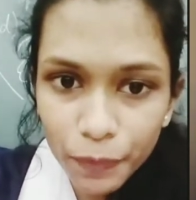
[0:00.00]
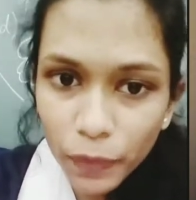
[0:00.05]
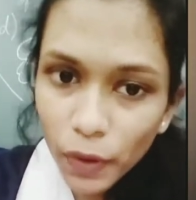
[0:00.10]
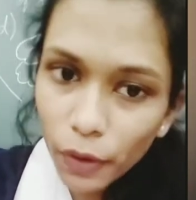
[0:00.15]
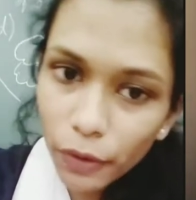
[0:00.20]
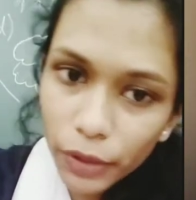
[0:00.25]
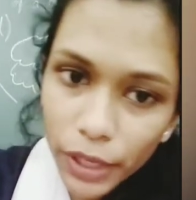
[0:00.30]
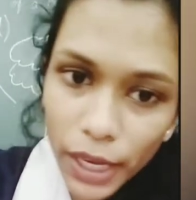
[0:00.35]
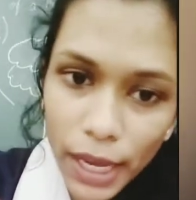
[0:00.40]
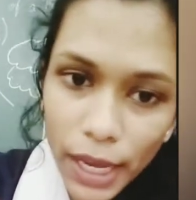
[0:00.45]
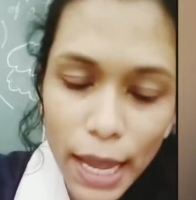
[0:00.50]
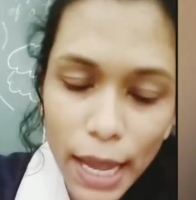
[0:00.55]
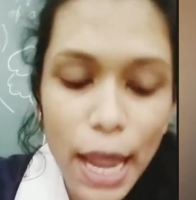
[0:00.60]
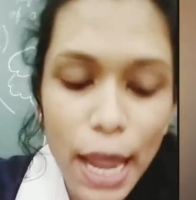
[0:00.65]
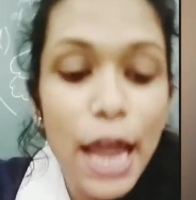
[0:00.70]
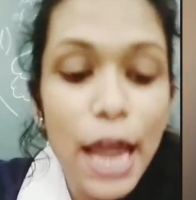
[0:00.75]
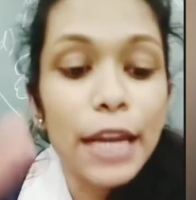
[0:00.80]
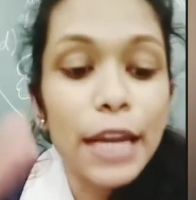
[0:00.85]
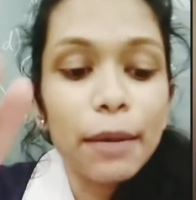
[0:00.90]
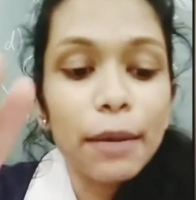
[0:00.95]
Okay.
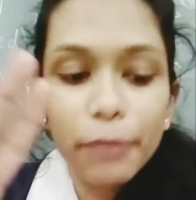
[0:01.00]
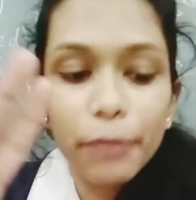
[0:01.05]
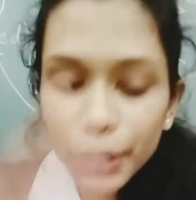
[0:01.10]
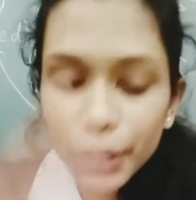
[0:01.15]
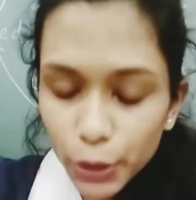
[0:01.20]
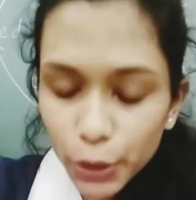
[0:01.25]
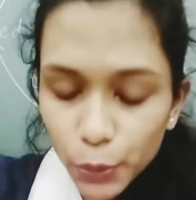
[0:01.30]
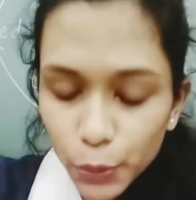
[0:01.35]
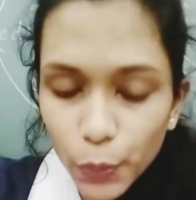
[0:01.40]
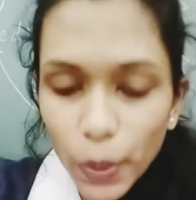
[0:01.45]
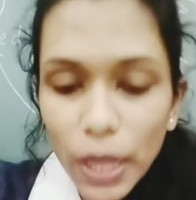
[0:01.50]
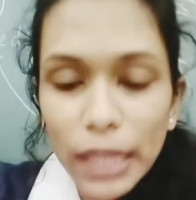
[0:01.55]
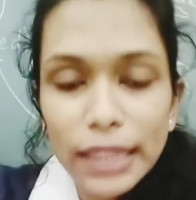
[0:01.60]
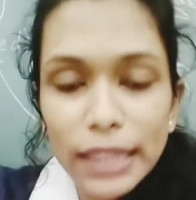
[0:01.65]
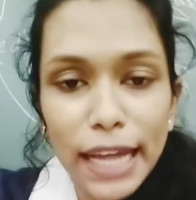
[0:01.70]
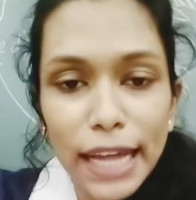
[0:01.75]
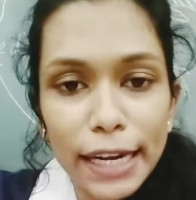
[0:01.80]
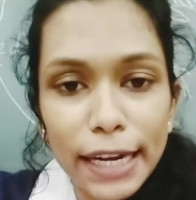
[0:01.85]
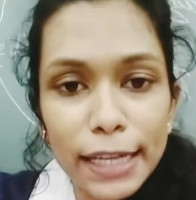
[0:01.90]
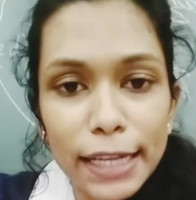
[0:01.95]
Number 2,
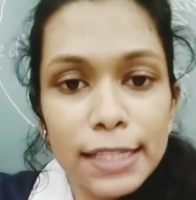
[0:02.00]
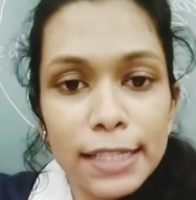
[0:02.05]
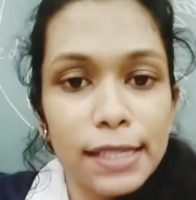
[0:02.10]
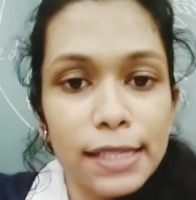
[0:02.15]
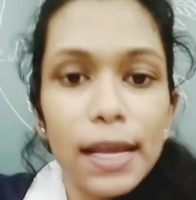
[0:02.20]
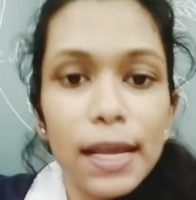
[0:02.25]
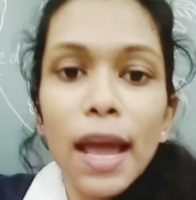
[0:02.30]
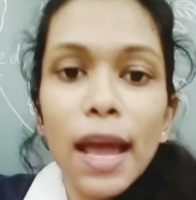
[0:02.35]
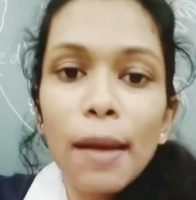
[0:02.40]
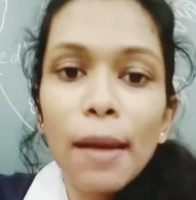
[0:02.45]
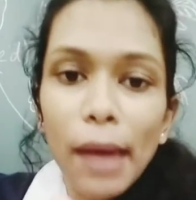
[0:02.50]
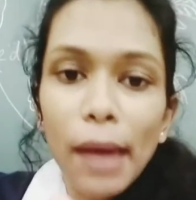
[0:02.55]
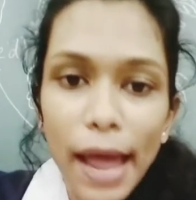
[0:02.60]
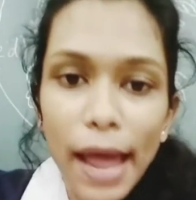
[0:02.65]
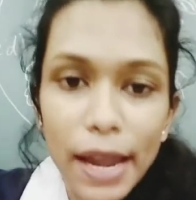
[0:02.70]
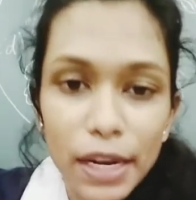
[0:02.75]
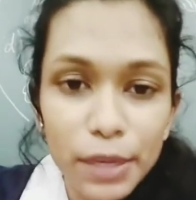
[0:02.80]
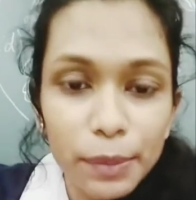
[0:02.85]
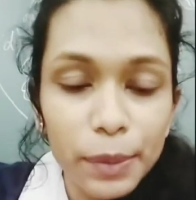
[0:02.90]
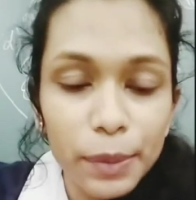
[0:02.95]
that is
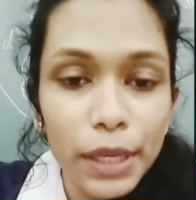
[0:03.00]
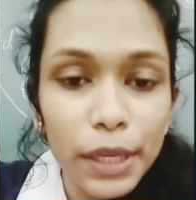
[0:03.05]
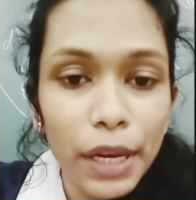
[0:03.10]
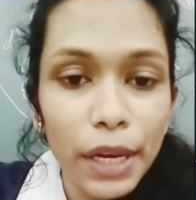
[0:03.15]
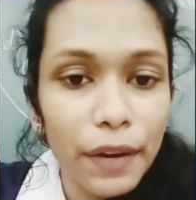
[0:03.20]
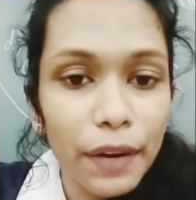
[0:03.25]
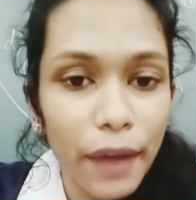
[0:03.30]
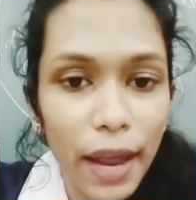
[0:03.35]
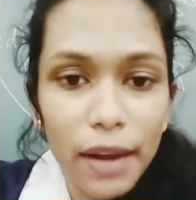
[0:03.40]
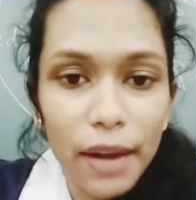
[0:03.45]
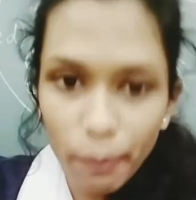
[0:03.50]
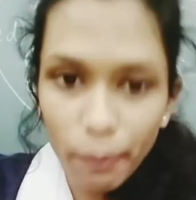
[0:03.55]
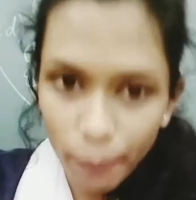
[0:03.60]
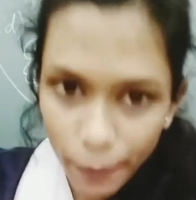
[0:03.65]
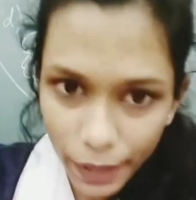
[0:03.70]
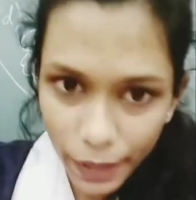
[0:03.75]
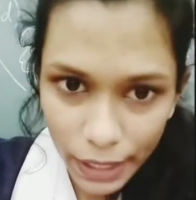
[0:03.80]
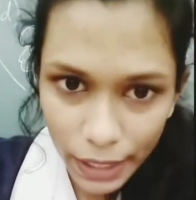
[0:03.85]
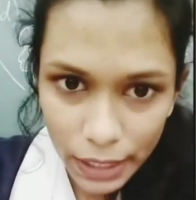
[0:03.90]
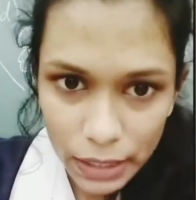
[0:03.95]
animal can
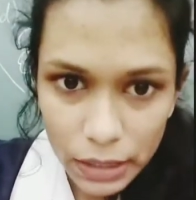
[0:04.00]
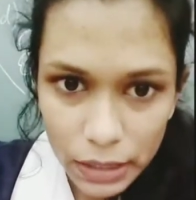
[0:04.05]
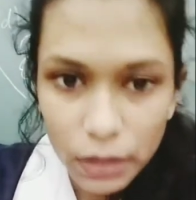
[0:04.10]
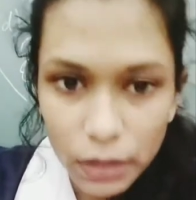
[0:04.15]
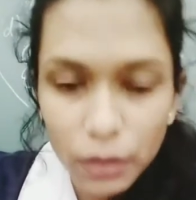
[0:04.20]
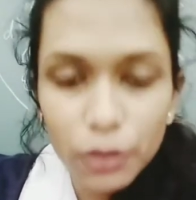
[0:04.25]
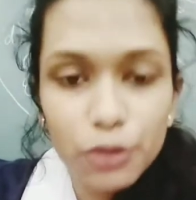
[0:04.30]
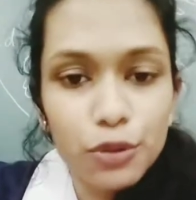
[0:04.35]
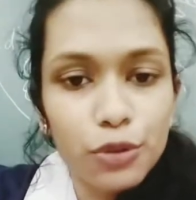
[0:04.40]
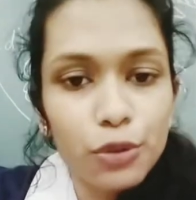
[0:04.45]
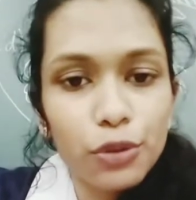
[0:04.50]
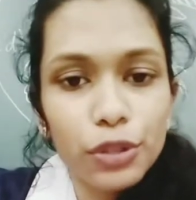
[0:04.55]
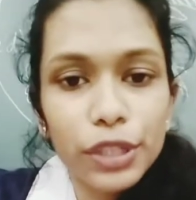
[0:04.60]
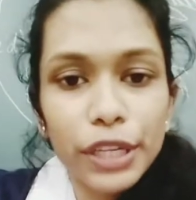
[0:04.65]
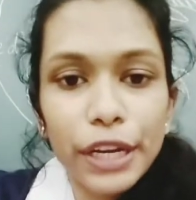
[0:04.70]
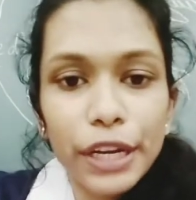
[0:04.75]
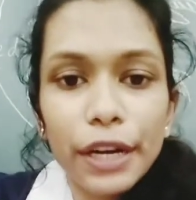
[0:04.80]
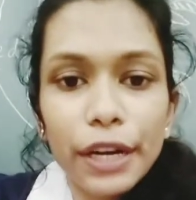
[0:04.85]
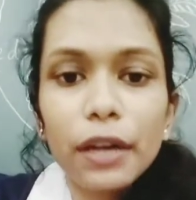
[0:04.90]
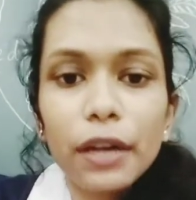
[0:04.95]
breathe through
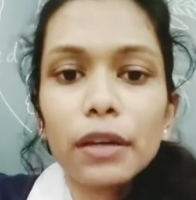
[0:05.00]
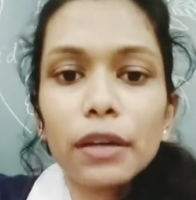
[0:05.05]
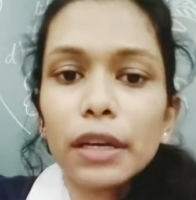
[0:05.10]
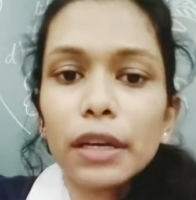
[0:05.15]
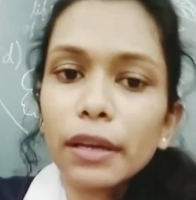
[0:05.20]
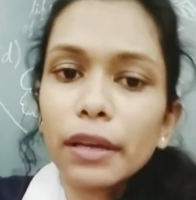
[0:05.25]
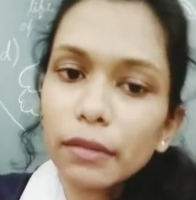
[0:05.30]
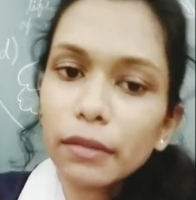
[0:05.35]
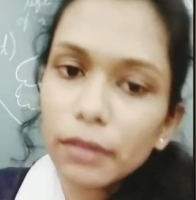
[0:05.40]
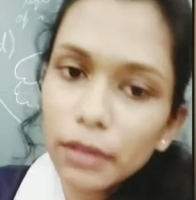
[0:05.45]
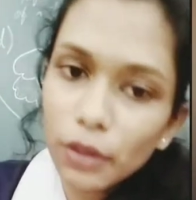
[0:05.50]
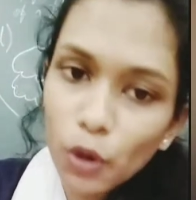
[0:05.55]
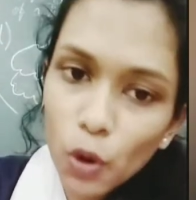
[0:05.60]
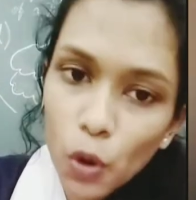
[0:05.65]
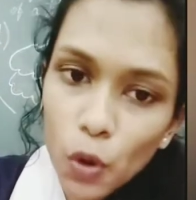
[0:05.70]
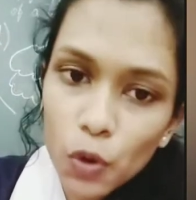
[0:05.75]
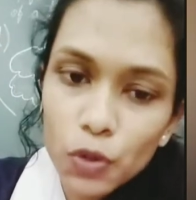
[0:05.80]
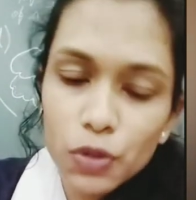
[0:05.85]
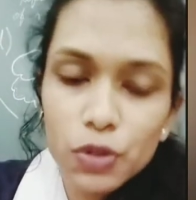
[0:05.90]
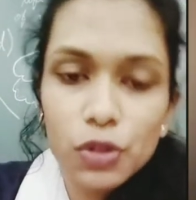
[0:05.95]
their
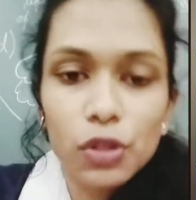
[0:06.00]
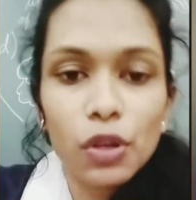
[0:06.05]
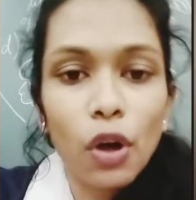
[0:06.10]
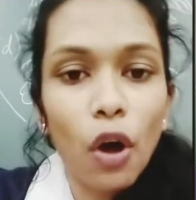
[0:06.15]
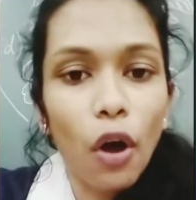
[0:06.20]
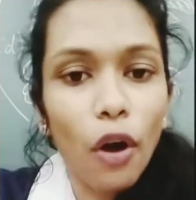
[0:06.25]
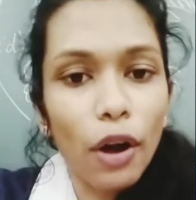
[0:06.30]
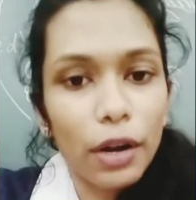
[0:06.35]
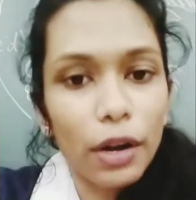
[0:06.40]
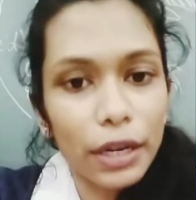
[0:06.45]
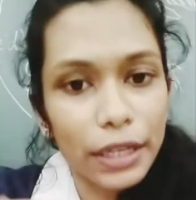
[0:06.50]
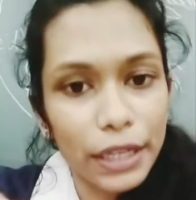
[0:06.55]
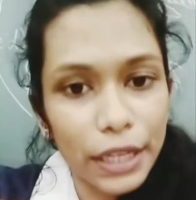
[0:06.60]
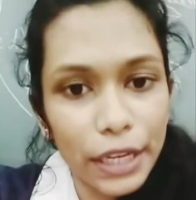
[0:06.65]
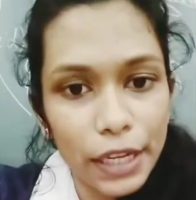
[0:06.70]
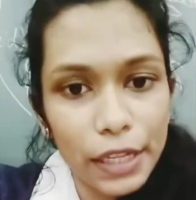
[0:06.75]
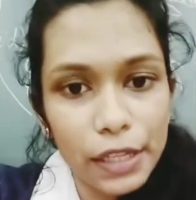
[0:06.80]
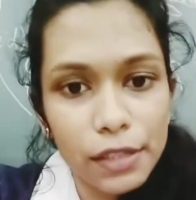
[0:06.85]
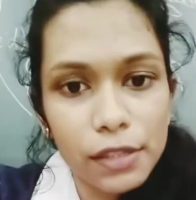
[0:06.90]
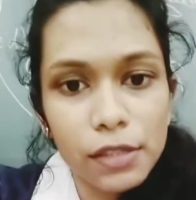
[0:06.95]
nose or
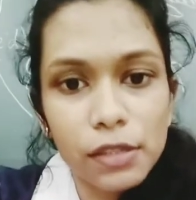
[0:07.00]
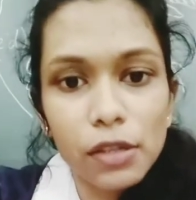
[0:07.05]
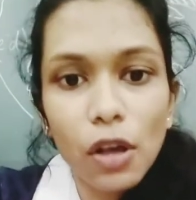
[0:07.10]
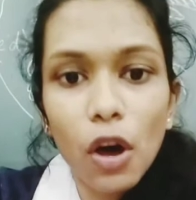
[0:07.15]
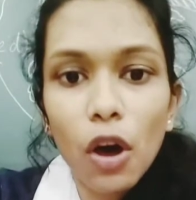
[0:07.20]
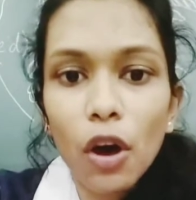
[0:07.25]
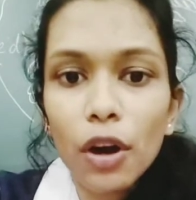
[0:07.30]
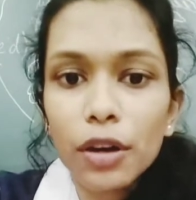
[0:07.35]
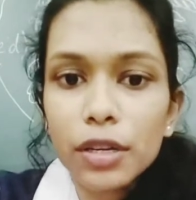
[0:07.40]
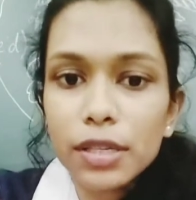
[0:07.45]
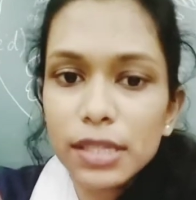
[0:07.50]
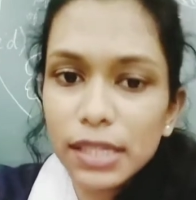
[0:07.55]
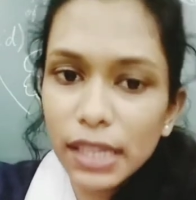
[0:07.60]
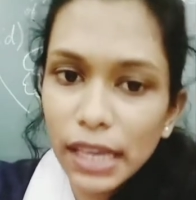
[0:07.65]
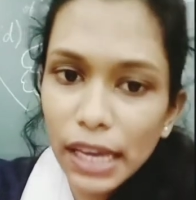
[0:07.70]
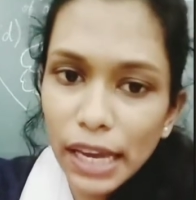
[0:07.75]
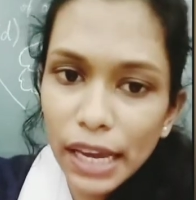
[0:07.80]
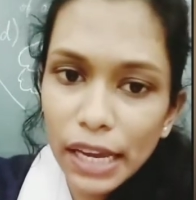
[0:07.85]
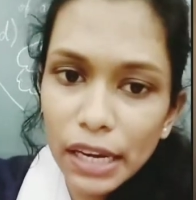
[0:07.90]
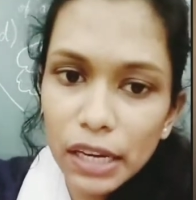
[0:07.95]
gills or
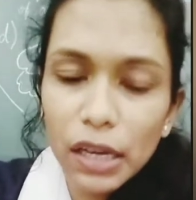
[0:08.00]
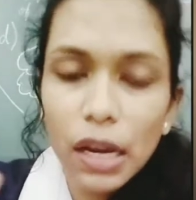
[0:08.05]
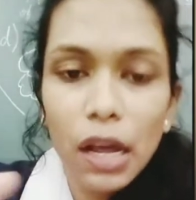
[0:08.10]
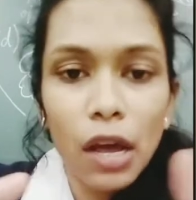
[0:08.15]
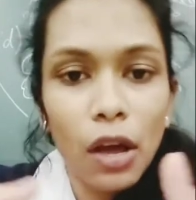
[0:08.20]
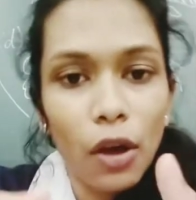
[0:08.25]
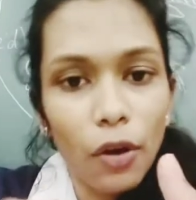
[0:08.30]
skin.